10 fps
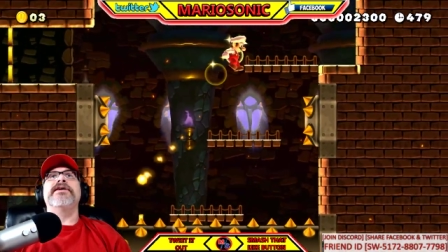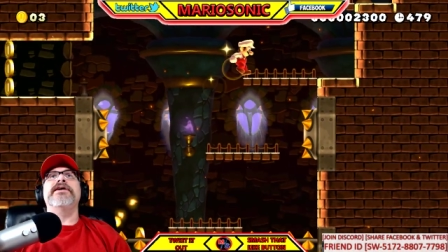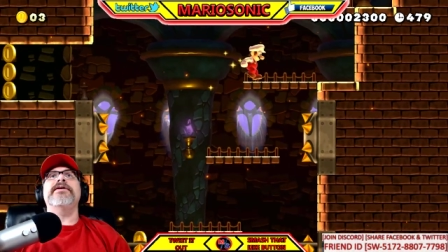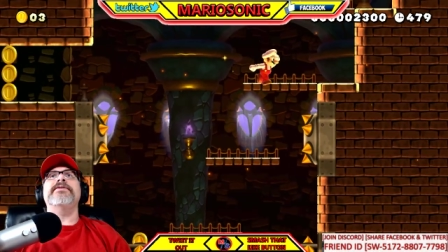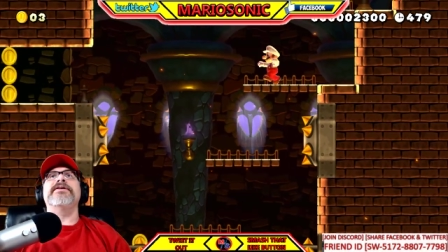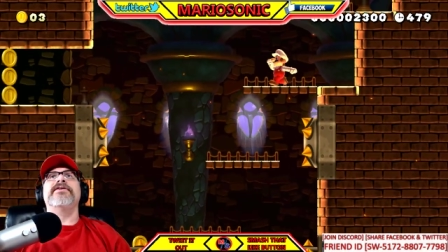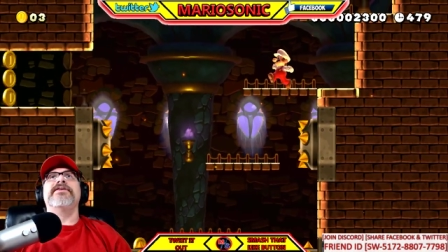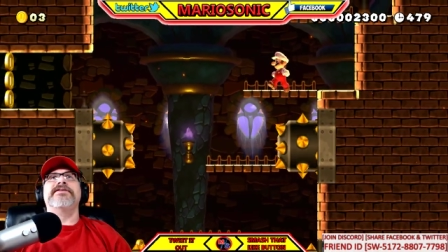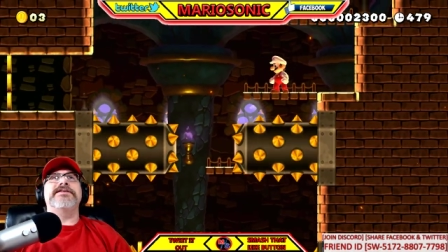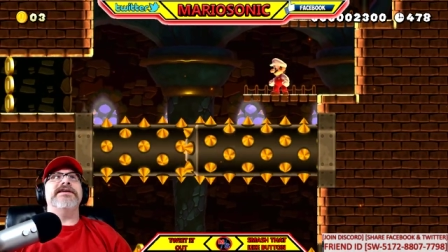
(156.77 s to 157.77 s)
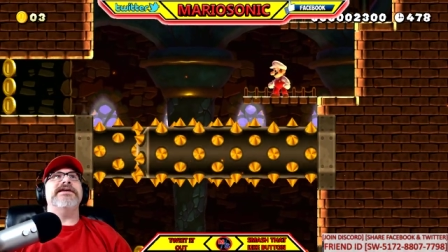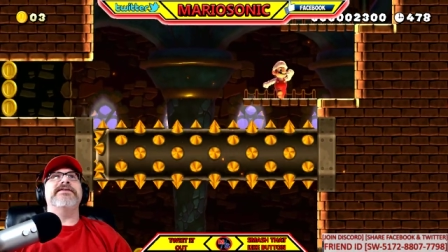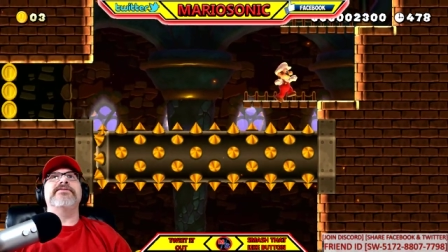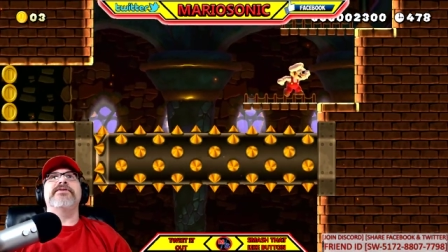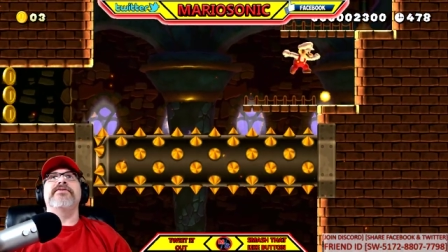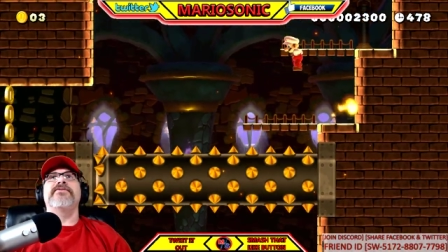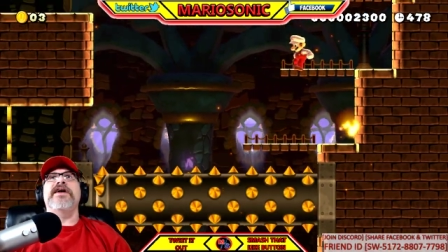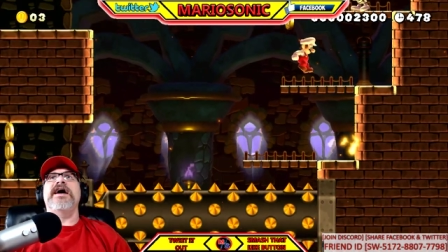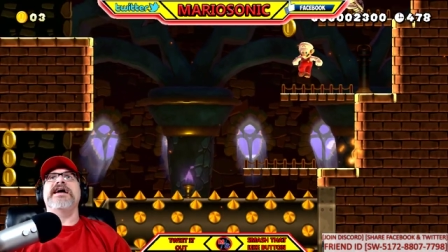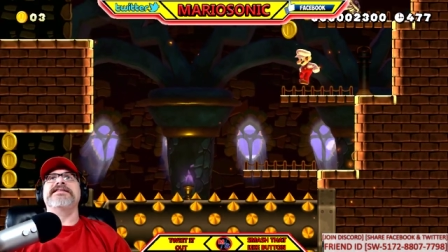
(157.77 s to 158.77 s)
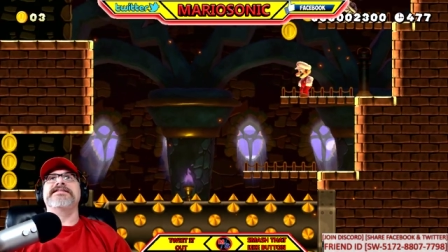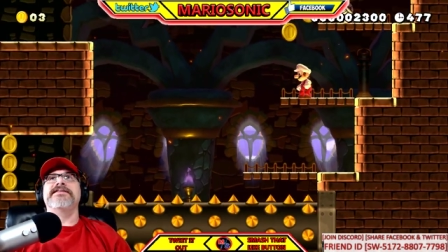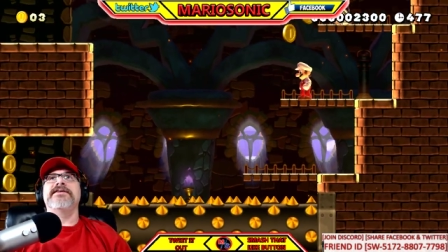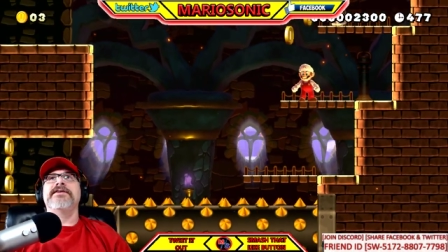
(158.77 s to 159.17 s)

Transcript: There we go. See, we're fast.